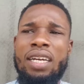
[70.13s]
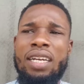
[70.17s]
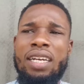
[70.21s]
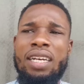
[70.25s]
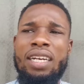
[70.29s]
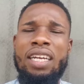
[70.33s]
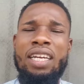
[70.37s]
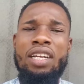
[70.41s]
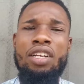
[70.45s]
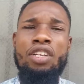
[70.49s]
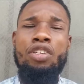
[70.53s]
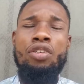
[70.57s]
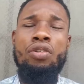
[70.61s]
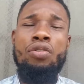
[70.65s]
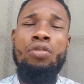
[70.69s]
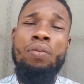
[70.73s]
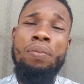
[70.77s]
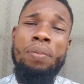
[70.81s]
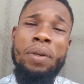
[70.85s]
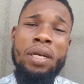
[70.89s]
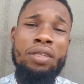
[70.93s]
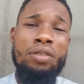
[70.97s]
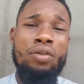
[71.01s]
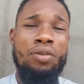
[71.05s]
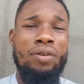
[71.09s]
Then you will
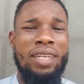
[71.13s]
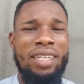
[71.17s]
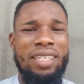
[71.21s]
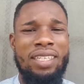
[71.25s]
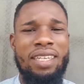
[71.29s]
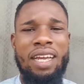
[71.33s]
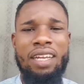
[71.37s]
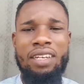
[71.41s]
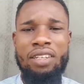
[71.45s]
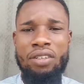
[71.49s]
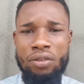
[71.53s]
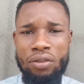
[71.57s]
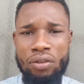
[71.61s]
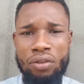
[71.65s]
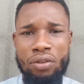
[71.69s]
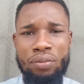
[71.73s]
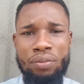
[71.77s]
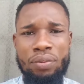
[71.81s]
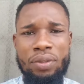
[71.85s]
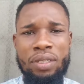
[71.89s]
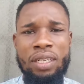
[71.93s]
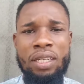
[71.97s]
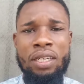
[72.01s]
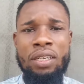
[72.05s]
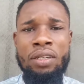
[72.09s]
pay to enter the group.
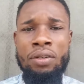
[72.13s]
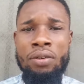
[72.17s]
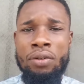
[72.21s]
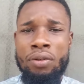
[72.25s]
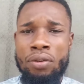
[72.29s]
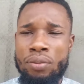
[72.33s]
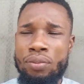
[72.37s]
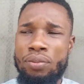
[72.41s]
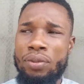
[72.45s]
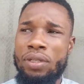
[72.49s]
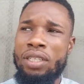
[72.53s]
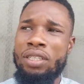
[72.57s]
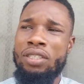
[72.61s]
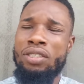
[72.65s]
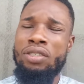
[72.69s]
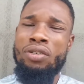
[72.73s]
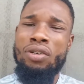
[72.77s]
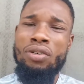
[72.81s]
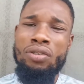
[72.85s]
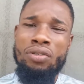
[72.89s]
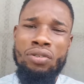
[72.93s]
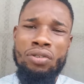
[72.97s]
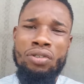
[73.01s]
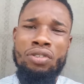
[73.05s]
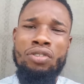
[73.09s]
The group is
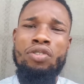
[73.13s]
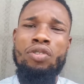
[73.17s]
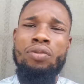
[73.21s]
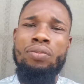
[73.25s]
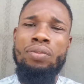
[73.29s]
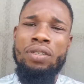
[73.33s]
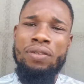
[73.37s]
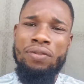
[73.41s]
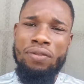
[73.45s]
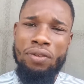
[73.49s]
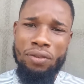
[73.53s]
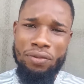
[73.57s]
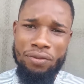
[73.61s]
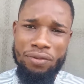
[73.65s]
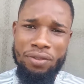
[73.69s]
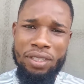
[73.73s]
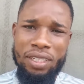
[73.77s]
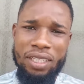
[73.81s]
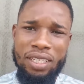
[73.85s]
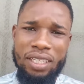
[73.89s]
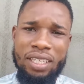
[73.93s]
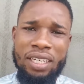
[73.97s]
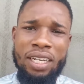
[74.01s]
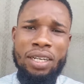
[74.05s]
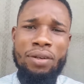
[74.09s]
not going to be for
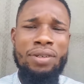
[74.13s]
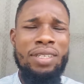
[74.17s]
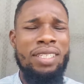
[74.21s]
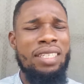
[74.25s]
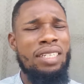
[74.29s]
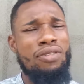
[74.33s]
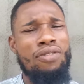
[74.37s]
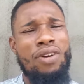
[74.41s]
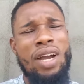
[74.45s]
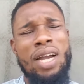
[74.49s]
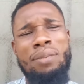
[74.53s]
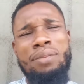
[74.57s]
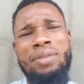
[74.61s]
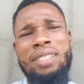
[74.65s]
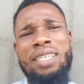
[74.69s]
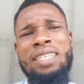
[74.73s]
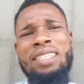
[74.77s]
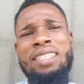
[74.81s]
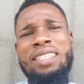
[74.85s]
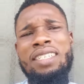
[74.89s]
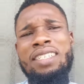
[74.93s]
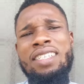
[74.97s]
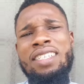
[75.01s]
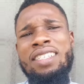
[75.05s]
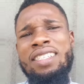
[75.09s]
free. The reason why I'm saying
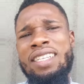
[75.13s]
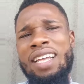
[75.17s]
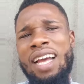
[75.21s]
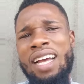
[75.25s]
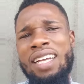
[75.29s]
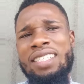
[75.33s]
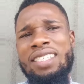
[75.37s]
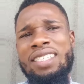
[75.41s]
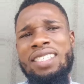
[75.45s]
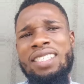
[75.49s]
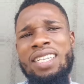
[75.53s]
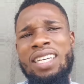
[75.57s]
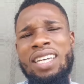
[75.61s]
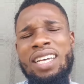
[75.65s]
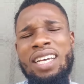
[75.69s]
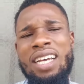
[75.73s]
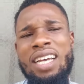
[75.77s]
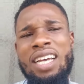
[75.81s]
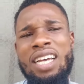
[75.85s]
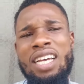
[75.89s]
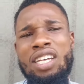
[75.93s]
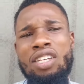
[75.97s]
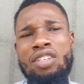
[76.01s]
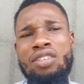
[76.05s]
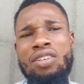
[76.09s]
this is that
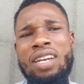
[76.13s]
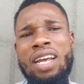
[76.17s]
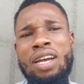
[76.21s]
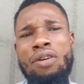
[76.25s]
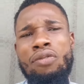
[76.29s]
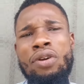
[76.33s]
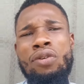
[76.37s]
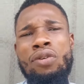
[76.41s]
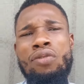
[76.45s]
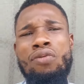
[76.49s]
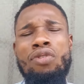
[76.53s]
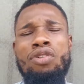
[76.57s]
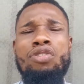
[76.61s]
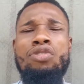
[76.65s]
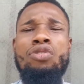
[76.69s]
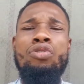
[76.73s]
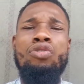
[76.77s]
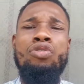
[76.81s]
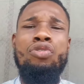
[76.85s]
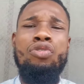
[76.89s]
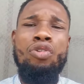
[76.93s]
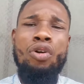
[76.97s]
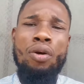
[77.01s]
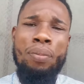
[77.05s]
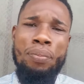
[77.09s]
so that when once you
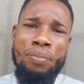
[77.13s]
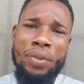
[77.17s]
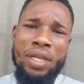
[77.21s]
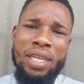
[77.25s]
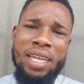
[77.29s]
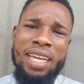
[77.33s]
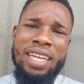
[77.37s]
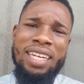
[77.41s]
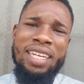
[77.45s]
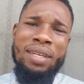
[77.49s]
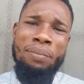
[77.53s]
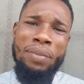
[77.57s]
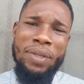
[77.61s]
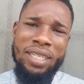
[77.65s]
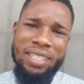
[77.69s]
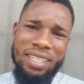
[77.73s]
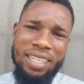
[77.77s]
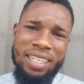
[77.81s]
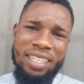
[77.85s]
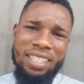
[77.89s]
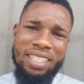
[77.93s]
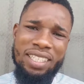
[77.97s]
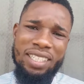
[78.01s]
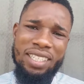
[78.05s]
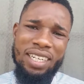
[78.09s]
drop me any
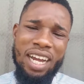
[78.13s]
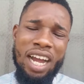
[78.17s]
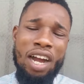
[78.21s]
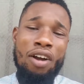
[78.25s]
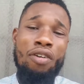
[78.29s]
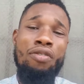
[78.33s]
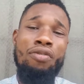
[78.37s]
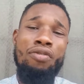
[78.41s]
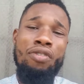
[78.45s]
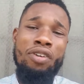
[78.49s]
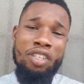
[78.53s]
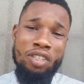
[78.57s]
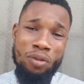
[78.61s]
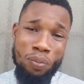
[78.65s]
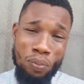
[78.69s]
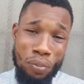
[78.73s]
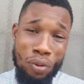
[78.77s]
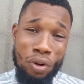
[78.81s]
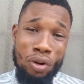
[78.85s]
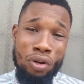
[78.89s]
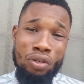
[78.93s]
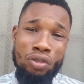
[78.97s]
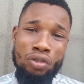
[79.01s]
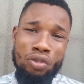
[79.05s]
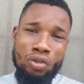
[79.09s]
message, I'll
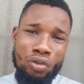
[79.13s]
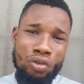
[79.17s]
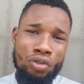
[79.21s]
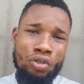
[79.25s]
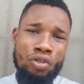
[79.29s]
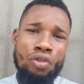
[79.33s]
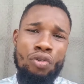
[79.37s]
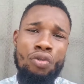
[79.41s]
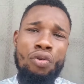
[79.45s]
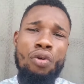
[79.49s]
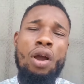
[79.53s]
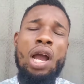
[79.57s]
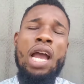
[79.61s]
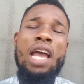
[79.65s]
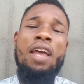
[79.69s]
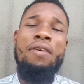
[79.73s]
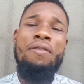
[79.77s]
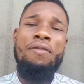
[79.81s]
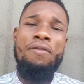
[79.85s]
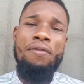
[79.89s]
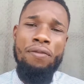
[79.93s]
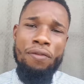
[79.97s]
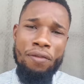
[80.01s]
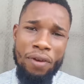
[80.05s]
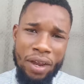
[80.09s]
respond to you
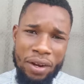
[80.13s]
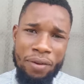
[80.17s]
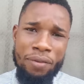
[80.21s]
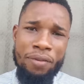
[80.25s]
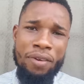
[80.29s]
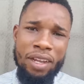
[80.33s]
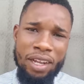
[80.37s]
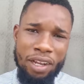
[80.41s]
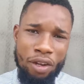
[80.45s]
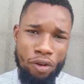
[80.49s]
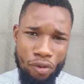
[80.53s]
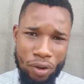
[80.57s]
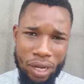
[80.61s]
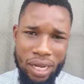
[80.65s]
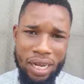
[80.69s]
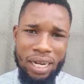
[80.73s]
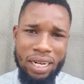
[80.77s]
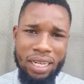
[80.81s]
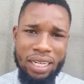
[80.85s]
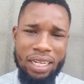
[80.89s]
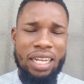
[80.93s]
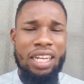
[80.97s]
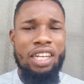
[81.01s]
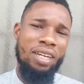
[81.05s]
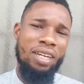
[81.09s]
very, very
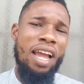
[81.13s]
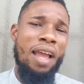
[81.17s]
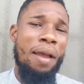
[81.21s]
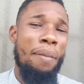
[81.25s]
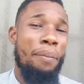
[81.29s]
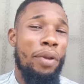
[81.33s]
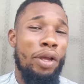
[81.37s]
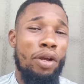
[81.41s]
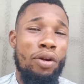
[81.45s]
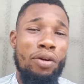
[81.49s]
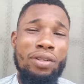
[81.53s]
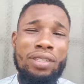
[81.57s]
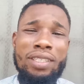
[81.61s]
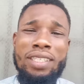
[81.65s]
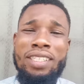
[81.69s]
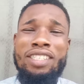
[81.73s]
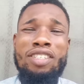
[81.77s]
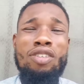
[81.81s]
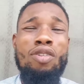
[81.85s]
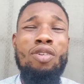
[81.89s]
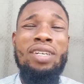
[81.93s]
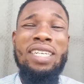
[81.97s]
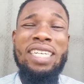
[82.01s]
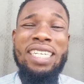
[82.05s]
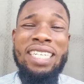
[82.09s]
quickly. Because it's
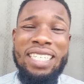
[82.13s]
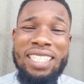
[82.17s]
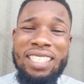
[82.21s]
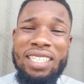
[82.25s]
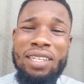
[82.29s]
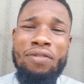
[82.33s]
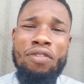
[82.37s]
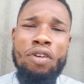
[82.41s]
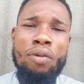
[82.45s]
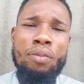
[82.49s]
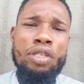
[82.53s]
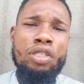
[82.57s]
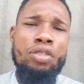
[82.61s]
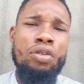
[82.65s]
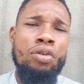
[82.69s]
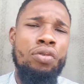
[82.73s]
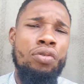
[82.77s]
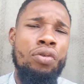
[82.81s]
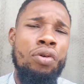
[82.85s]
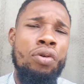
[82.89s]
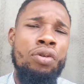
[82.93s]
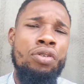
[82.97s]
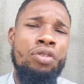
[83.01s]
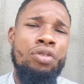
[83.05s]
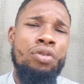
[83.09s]
not easy for me to
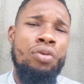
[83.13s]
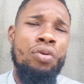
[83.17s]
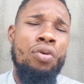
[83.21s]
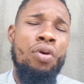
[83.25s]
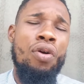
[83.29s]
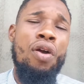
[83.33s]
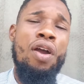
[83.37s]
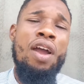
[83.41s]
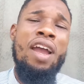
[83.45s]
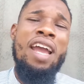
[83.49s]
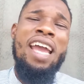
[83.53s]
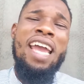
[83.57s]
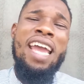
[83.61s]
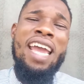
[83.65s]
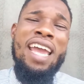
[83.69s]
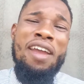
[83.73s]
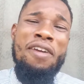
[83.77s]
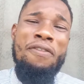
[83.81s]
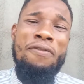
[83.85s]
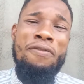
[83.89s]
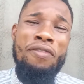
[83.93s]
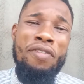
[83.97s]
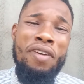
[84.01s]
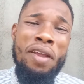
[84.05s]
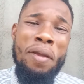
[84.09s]
go through
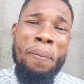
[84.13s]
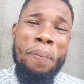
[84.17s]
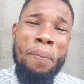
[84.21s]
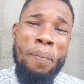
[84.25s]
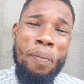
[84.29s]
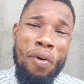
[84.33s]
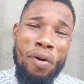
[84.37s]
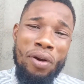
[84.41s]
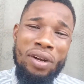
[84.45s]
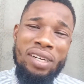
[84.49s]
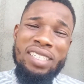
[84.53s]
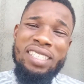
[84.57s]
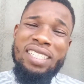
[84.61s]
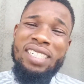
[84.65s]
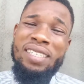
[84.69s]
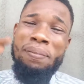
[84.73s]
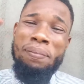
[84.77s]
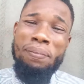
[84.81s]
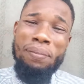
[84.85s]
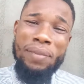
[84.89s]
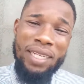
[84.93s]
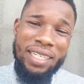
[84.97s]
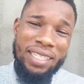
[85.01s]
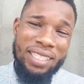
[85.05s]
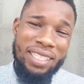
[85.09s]
everybody
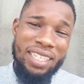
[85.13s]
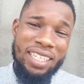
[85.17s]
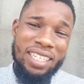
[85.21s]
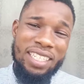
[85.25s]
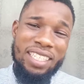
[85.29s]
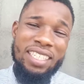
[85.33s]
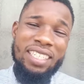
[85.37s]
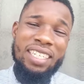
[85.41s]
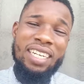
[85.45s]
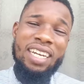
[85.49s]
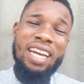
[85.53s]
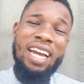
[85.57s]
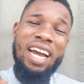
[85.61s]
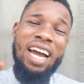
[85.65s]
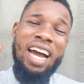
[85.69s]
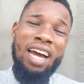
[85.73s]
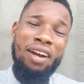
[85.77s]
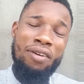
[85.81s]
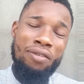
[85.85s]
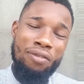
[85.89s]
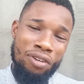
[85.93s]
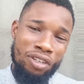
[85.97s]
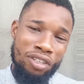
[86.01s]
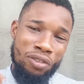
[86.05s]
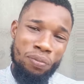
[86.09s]
message
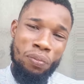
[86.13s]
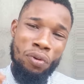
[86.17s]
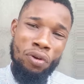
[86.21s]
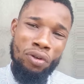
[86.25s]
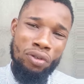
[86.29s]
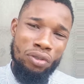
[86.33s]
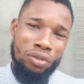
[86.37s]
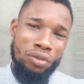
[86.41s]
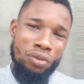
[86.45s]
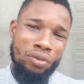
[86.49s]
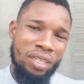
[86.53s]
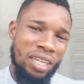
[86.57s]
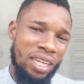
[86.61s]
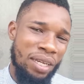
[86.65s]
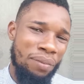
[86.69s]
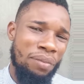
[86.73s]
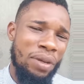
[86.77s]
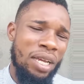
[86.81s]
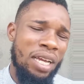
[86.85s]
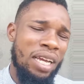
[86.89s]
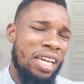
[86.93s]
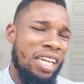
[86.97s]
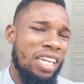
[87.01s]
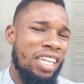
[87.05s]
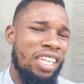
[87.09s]
and respond to them
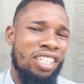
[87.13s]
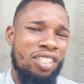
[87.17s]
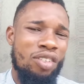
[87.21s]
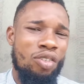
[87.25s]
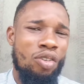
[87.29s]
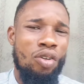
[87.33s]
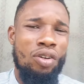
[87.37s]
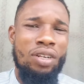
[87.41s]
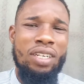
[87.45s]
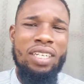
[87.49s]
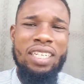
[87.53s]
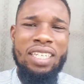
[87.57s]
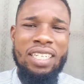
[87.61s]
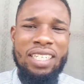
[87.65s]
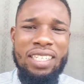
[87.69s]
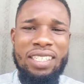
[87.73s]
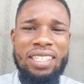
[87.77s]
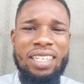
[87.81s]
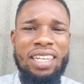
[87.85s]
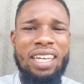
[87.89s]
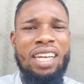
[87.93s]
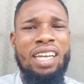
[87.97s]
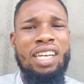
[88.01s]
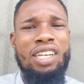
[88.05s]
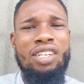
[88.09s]
is not
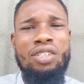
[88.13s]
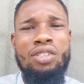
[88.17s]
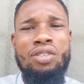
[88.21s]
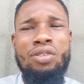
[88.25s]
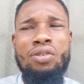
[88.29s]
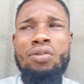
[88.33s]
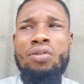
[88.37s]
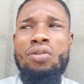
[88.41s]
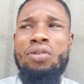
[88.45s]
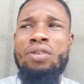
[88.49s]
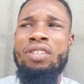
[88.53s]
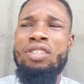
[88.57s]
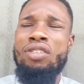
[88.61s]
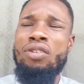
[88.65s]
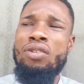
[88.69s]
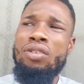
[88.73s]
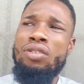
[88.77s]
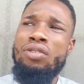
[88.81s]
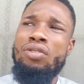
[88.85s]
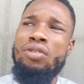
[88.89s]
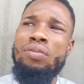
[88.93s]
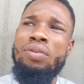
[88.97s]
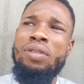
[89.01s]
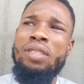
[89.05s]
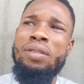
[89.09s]
easy so it's going
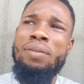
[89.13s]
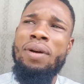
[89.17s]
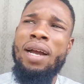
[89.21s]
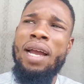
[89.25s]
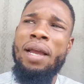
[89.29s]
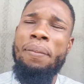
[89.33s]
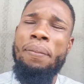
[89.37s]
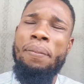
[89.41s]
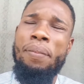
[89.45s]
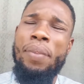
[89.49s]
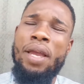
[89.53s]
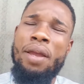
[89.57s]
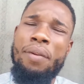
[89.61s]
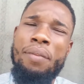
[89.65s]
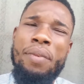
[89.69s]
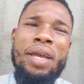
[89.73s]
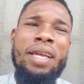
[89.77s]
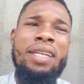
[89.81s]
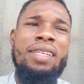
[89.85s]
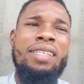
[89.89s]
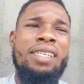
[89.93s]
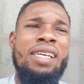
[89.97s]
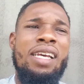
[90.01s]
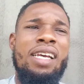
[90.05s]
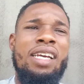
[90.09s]
to be by
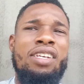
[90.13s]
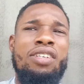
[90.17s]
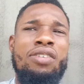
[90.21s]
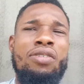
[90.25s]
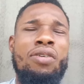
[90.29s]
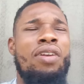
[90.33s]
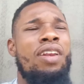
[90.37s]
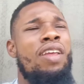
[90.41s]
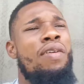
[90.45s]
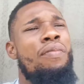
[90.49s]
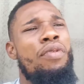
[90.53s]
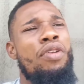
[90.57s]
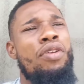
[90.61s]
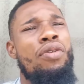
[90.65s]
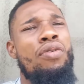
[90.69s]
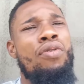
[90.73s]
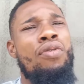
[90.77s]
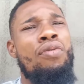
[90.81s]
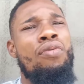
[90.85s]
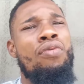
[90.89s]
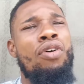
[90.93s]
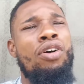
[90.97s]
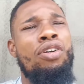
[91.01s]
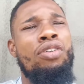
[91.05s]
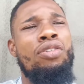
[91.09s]
payment so let me know
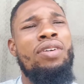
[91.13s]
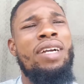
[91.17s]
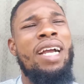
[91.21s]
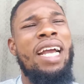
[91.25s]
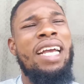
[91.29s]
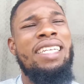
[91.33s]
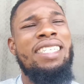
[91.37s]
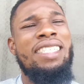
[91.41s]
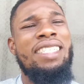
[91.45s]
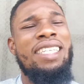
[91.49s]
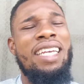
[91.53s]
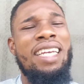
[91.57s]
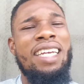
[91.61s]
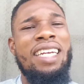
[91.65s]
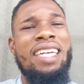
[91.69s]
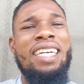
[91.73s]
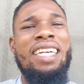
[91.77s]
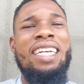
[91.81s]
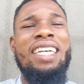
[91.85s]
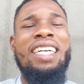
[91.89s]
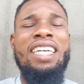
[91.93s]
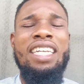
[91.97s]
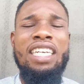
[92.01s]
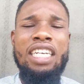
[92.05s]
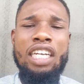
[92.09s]
what you guys think
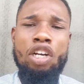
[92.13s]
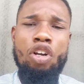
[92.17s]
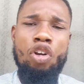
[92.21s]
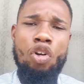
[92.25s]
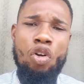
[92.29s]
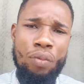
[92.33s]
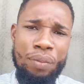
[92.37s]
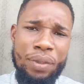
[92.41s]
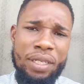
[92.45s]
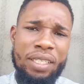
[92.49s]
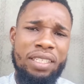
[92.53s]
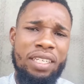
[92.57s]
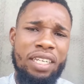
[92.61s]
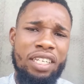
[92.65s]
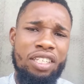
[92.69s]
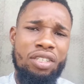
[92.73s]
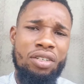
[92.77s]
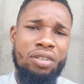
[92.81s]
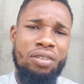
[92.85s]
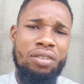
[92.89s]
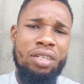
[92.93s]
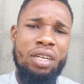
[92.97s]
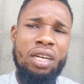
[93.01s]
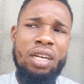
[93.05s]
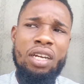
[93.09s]
in the comment
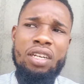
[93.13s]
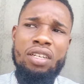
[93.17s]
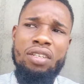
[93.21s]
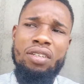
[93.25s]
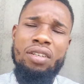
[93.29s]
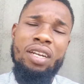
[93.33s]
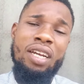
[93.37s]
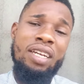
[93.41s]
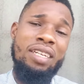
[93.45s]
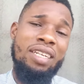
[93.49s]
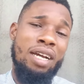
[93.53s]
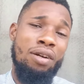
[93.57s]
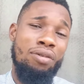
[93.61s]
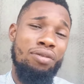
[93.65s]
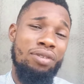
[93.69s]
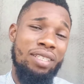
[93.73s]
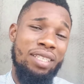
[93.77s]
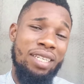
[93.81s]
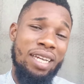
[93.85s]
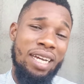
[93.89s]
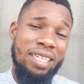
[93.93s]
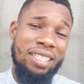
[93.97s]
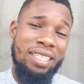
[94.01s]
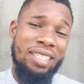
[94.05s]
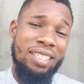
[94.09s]
section so that i will
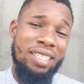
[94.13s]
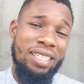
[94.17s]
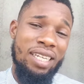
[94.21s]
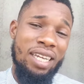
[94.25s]
start